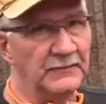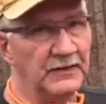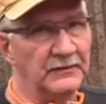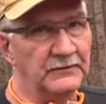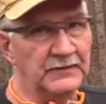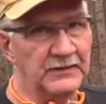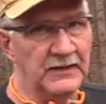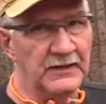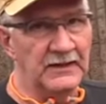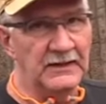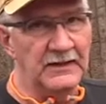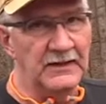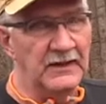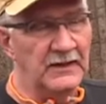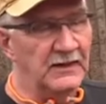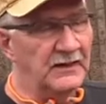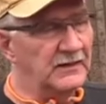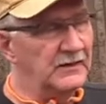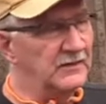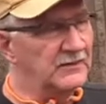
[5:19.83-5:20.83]
Okay,
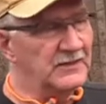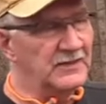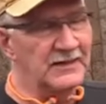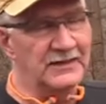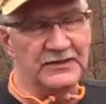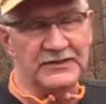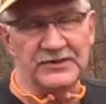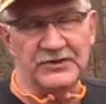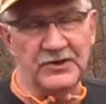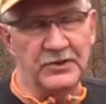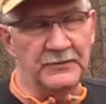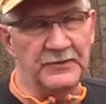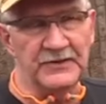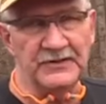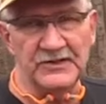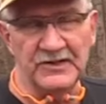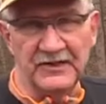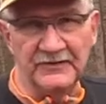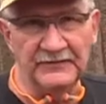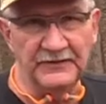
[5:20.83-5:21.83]
you know, there's a lot of stupid
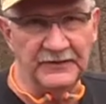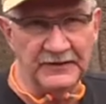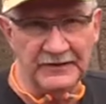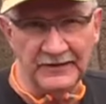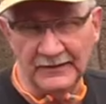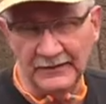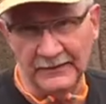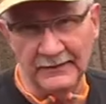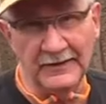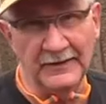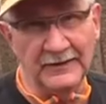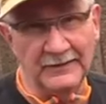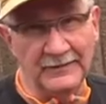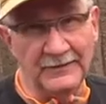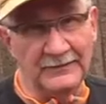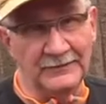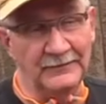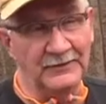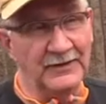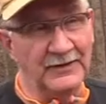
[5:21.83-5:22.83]
stuff on the internet.
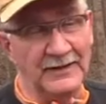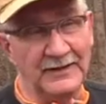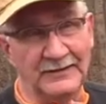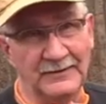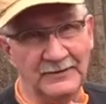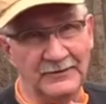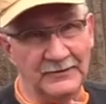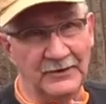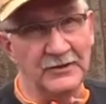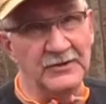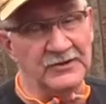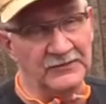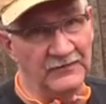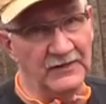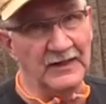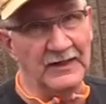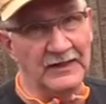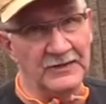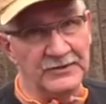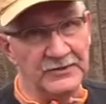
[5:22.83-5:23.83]
They really had to
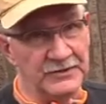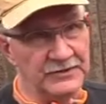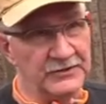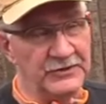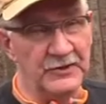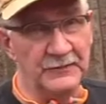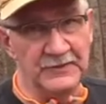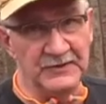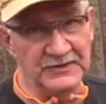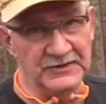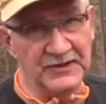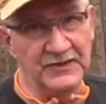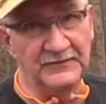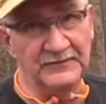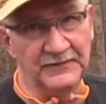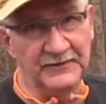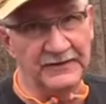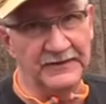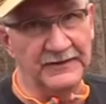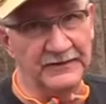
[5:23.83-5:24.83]
newsflash. There's stupid
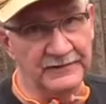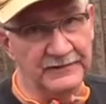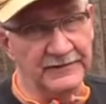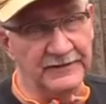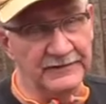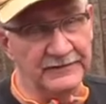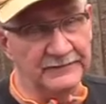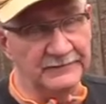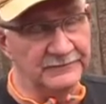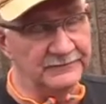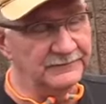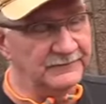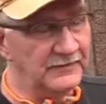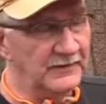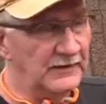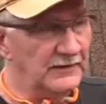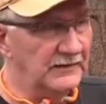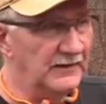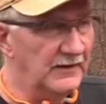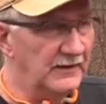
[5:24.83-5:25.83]
stuff on the internet,
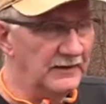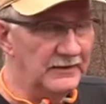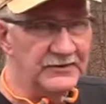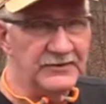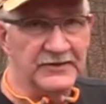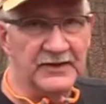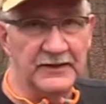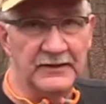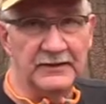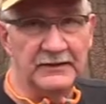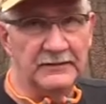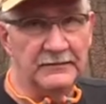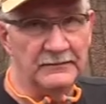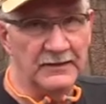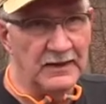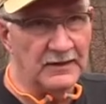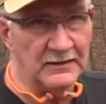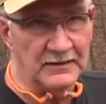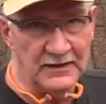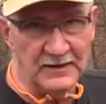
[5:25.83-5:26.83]
right? You see it in
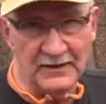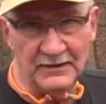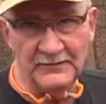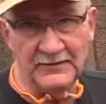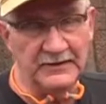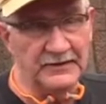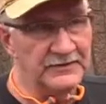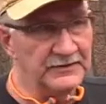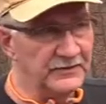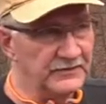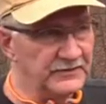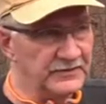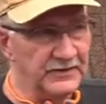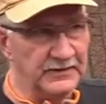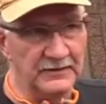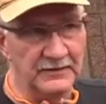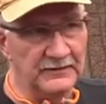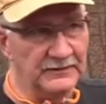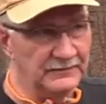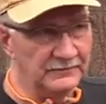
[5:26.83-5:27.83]
our comments. You see
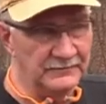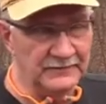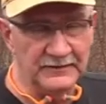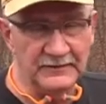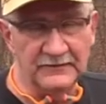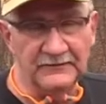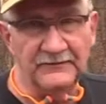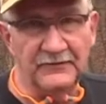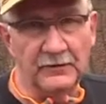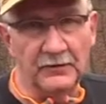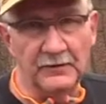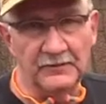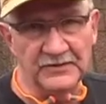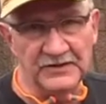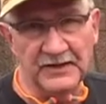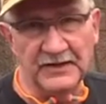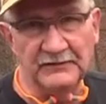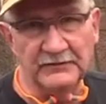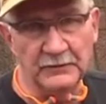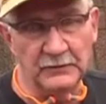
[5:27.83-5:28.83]
it on forums
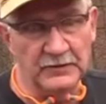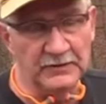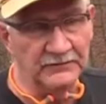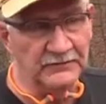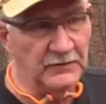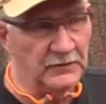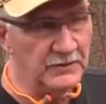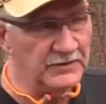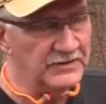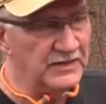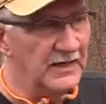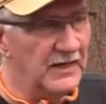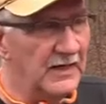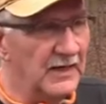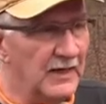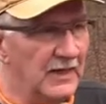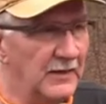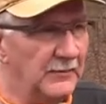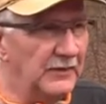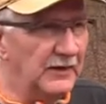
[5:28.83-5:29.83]
and everywhere, of course.
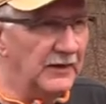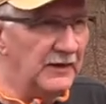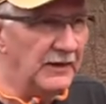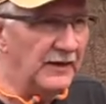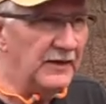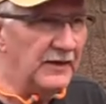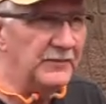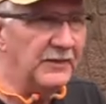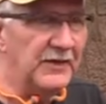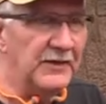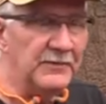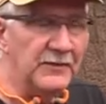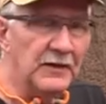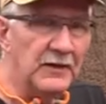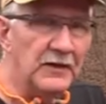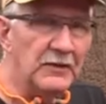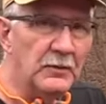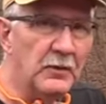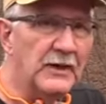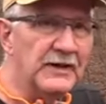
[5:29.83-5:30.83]
But a lot of people
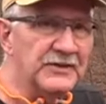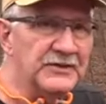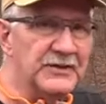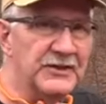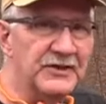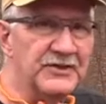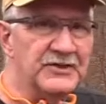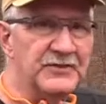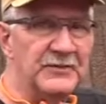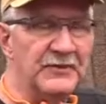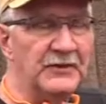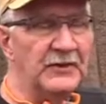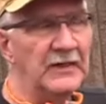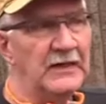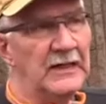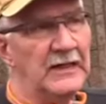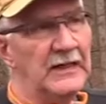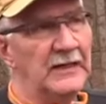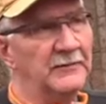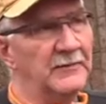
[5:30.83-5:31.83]
aren't quite sensible.
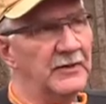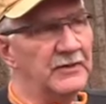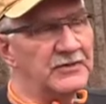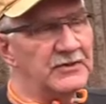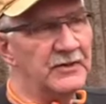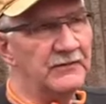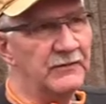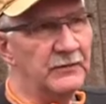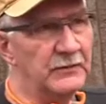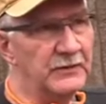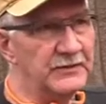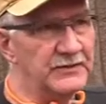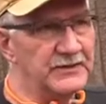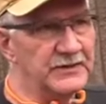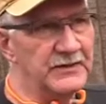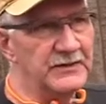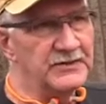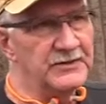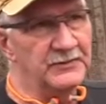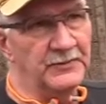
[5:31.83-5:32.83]
Most of the real
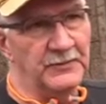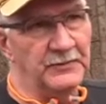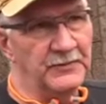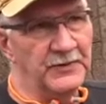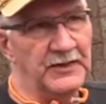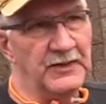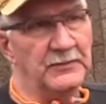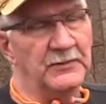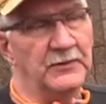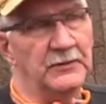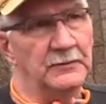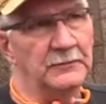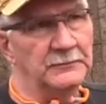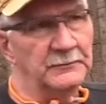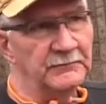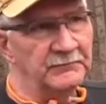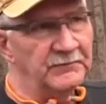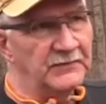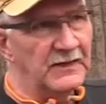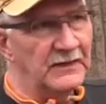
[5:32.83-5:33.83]
sensible people
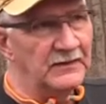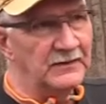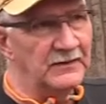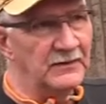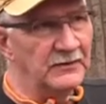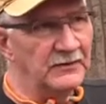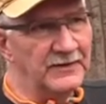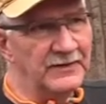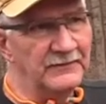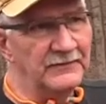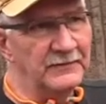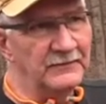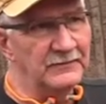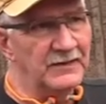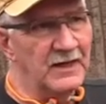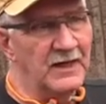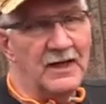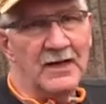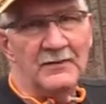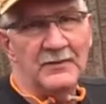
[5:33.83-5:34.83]
don't even
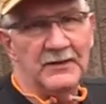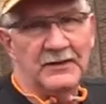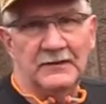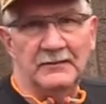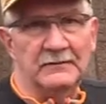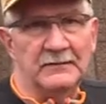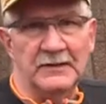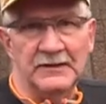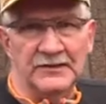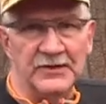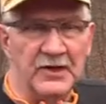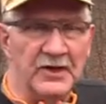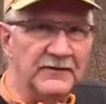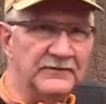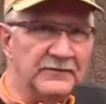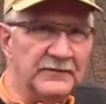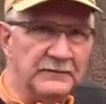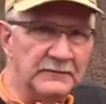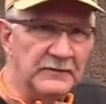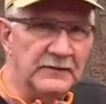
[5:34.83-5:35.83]
comment as
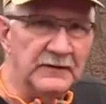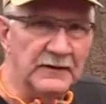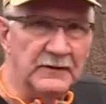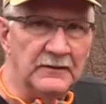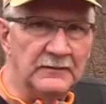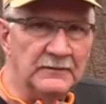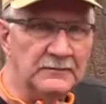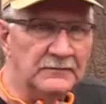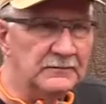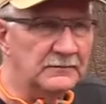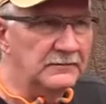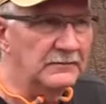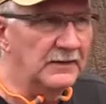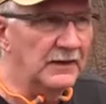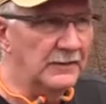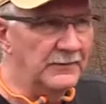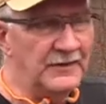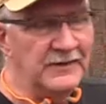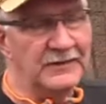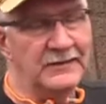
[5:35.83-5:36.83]
often.
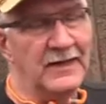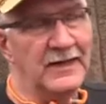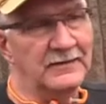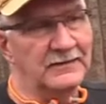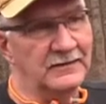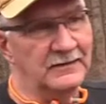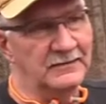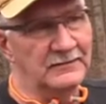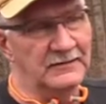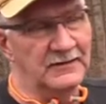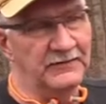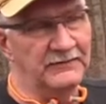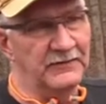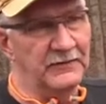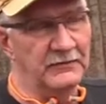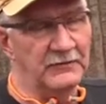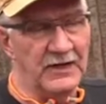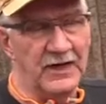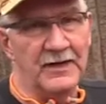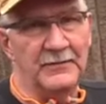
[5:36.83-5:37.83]
Now I mean, not that if
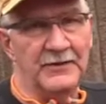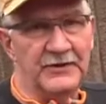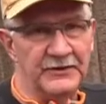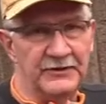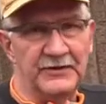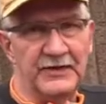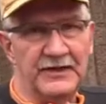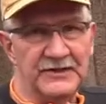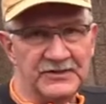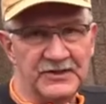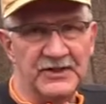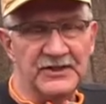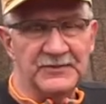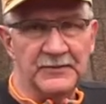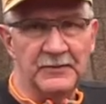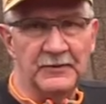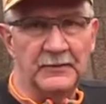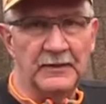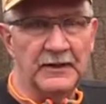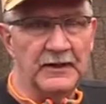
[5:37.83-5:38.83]
you comment you're not
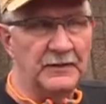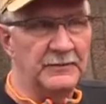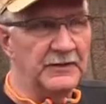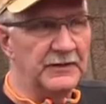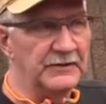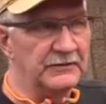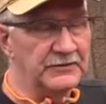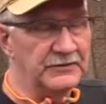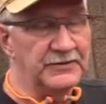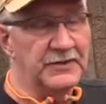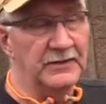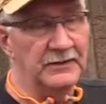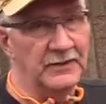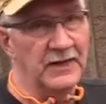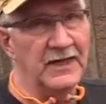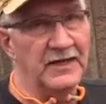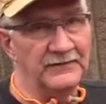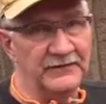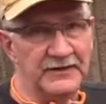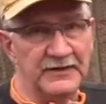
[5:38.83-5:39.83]
sensible, but I mean you see a
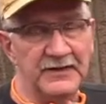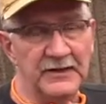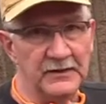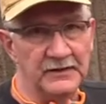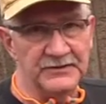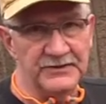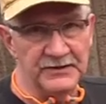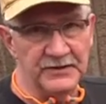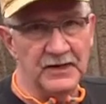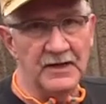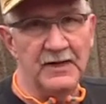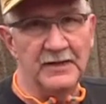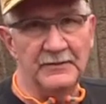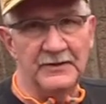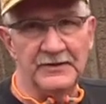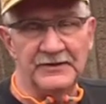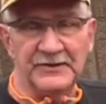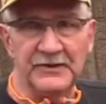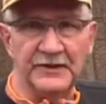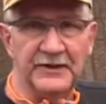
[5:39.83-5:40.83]
lot of intelligent
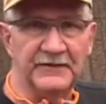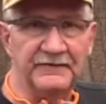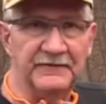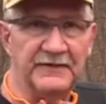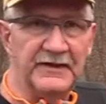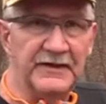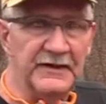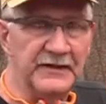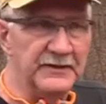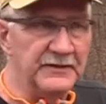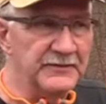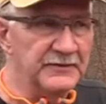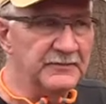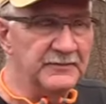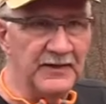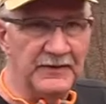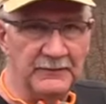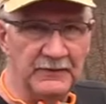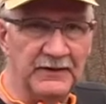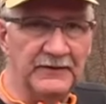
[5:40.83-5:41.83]
comments on our
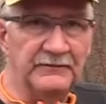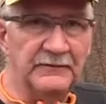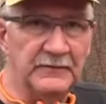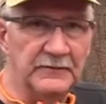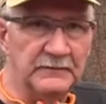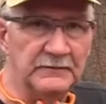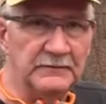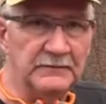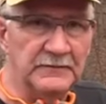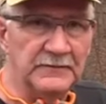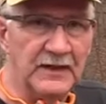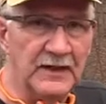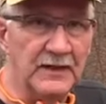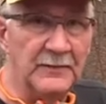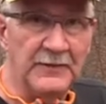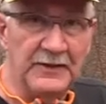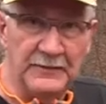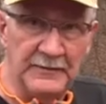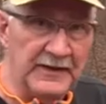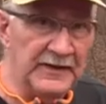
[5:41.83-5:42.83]
videos. People even
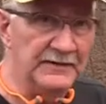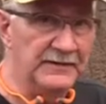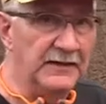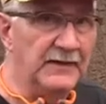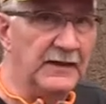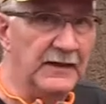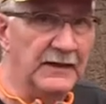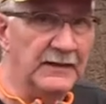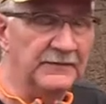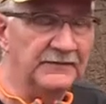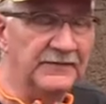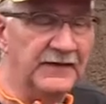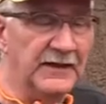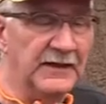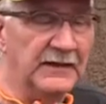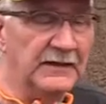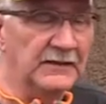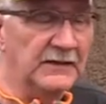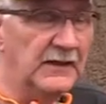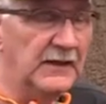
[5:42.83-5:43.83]
comment about that. In
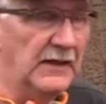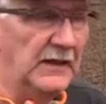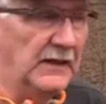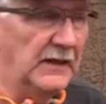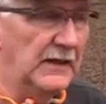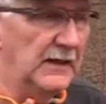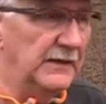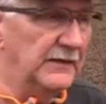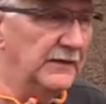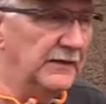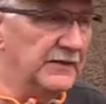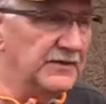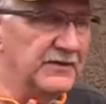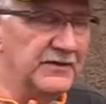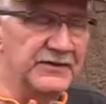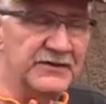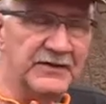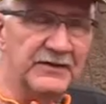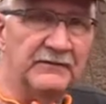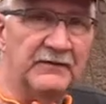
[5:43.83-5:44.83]
fact, that it's
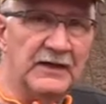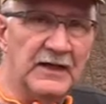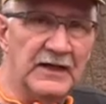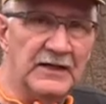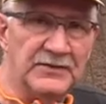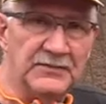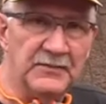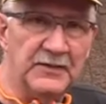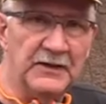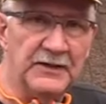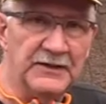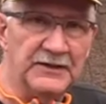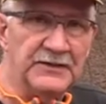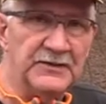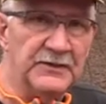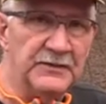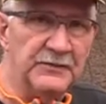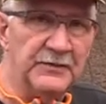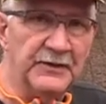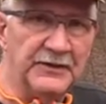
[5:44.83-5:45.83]
a civilized
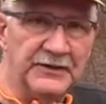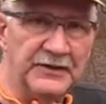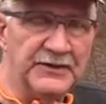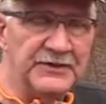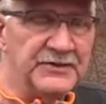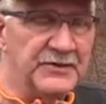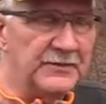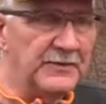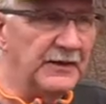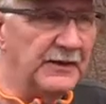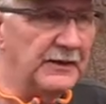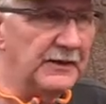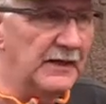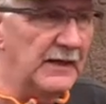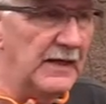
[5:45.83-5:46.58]
place to participate.